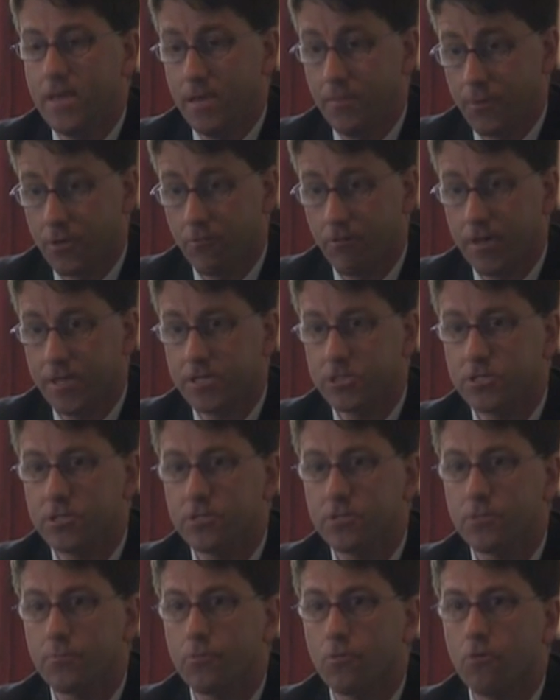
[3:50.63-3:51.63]

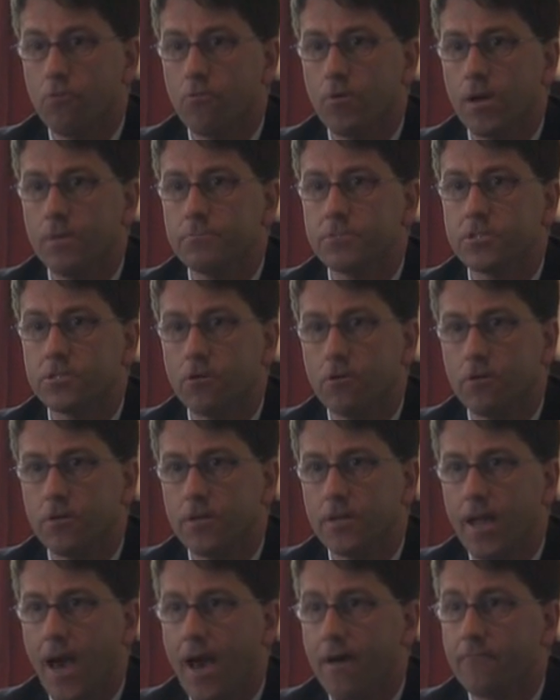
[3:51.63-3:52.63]
immigration. The program
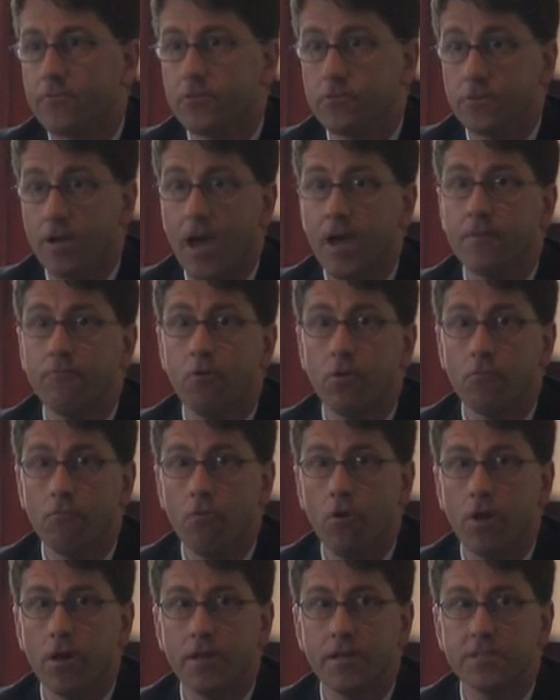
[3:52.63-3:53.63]
started after
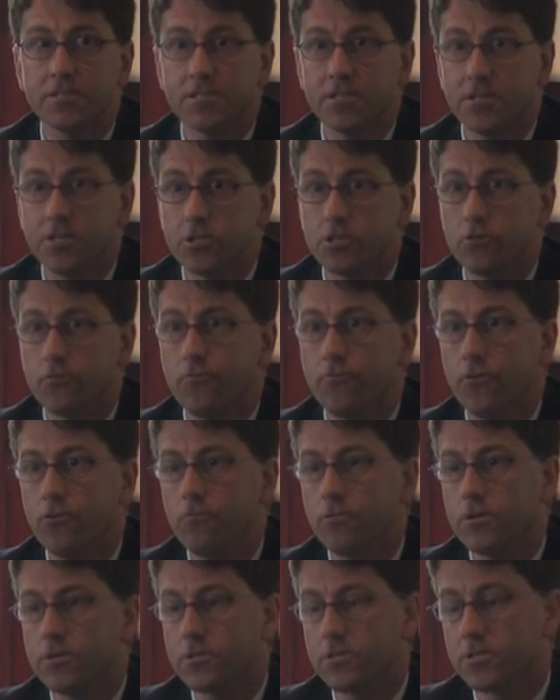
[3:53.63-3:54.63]
9/11. Its initial
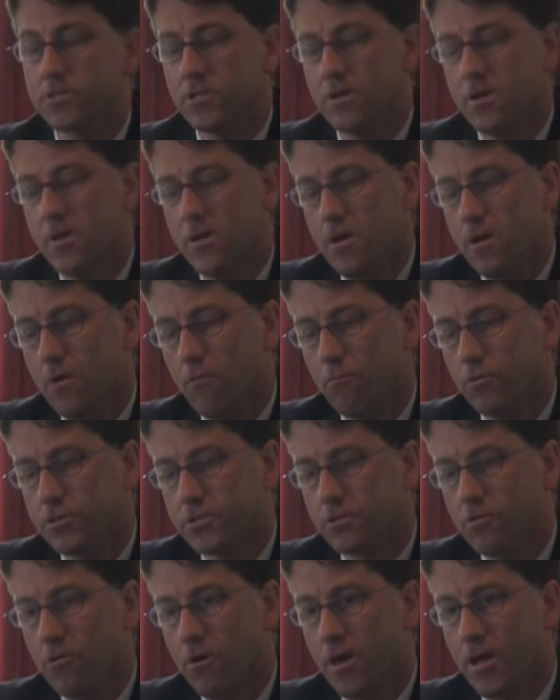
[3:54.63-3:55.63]
focus
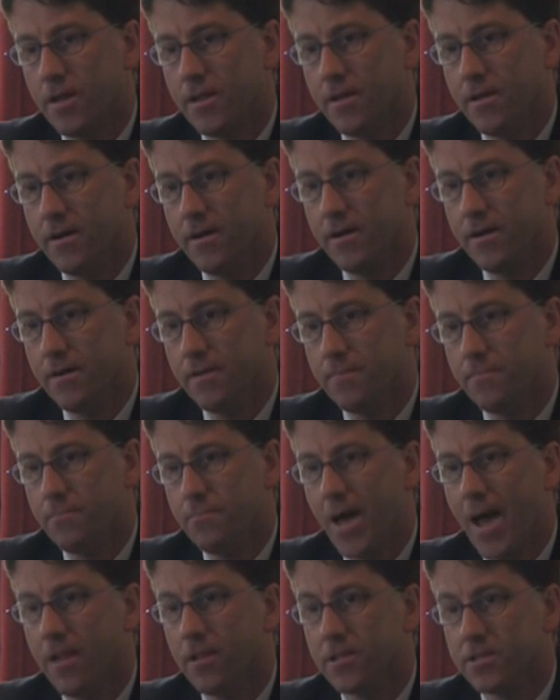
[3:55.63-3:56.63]
was on
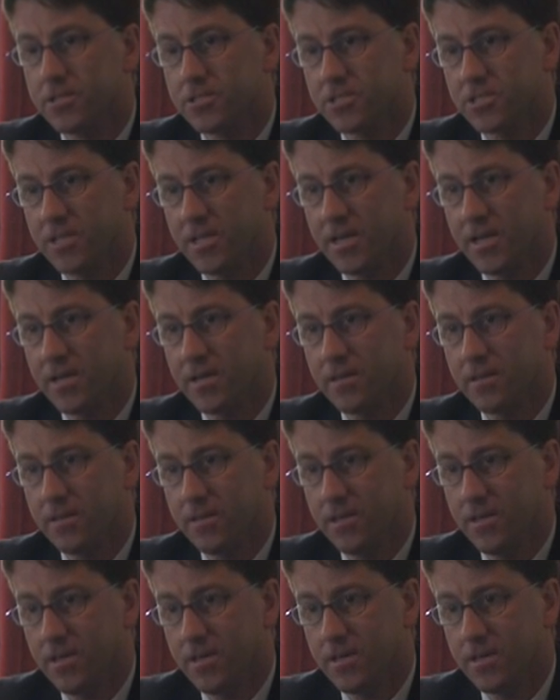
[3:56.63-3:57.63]
balancing
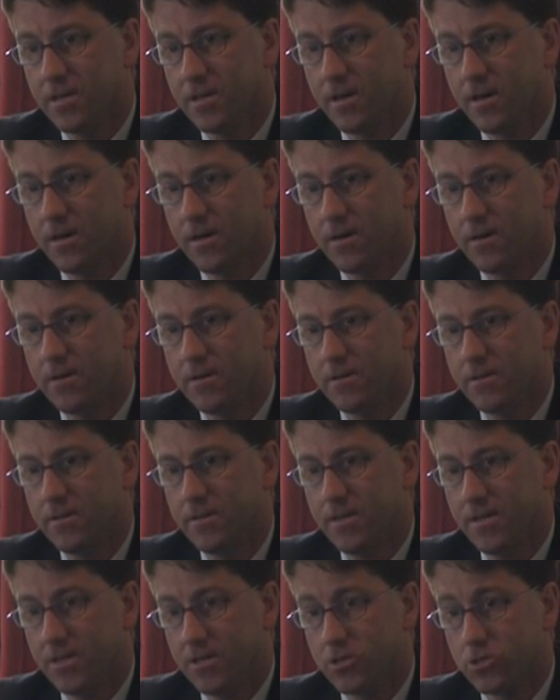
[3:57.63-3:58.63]

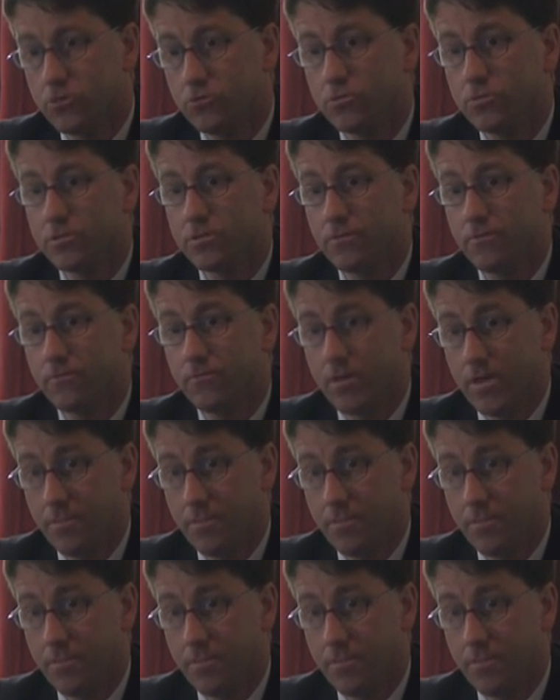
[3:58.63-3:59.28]
the issues of